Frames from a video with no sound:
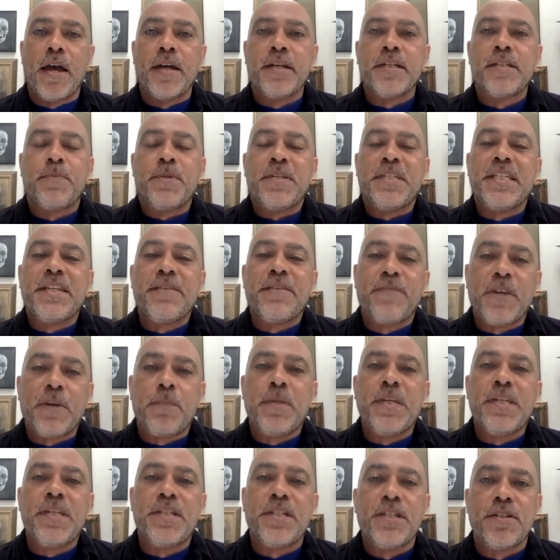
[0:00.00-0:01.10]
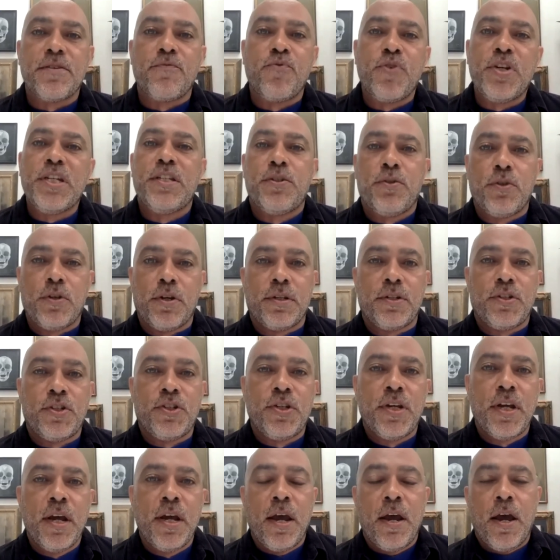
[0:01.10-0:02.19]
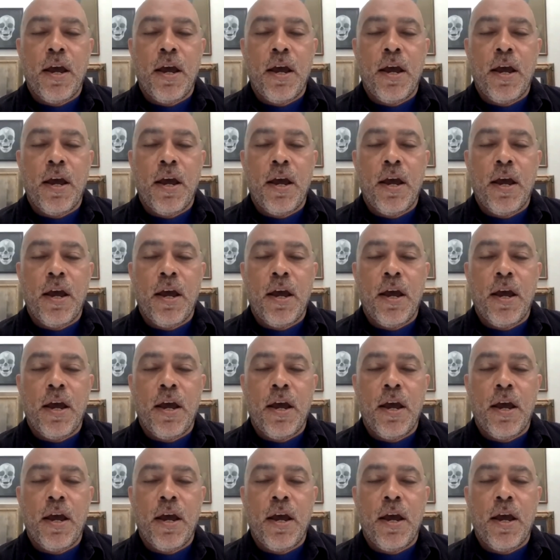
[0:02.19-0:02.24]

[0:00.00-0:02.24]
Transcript: specific pieces of research.